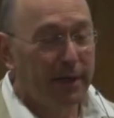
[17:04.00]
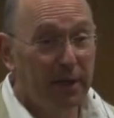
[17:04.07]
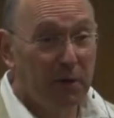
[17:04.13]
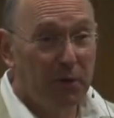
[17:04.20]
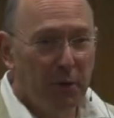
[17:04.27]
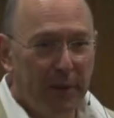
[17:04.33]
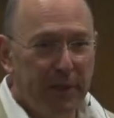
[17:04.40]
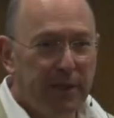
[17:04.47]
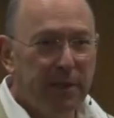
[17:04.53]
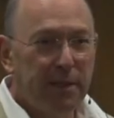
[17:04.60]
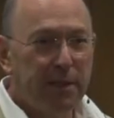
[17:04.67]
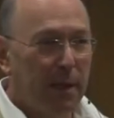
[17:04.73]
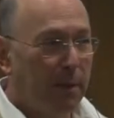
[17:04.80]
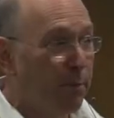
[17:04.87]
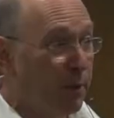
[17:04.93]
of
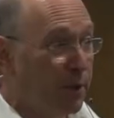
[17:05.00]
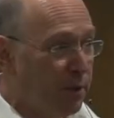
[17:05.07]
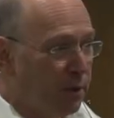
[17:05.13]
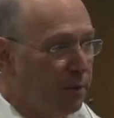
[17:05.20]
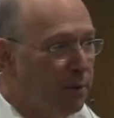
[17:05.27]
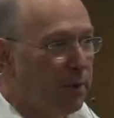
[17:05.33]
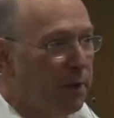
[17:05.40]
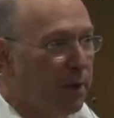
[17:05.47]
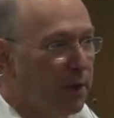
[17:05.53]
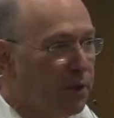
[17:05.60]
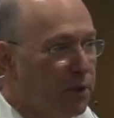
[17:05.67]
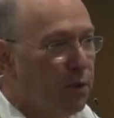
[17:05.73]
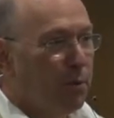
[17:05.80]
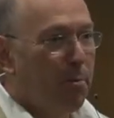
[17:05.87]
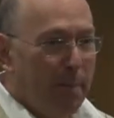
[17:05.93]
noises a bassoon
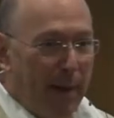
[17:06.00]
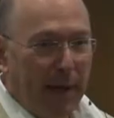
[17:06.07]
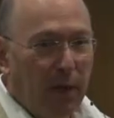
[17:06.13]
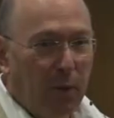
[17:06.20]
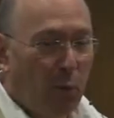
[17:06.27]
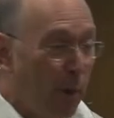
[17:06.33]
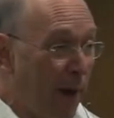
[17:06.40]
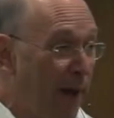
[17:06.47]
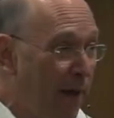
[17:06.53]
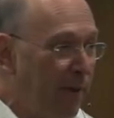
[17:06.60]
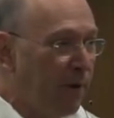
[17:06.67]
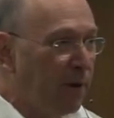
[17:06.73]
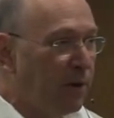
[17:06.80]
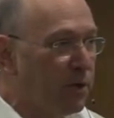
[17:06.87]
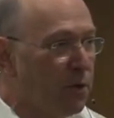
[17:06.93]
should make, where
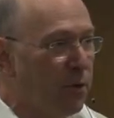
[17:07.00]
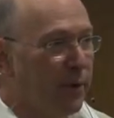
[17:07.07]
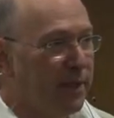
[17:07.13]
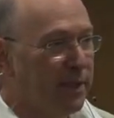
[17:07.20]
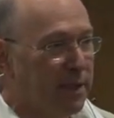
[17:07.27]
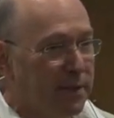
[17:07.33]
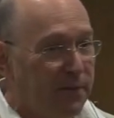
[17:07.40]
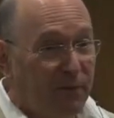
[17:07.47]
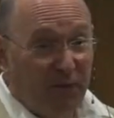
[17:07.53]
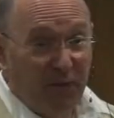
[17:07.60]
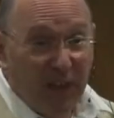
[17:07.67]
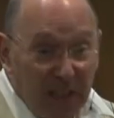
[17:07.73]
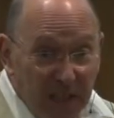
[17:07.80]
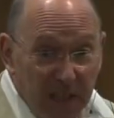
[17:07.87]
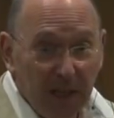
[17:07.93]
those noises
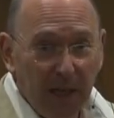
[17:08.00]
fit,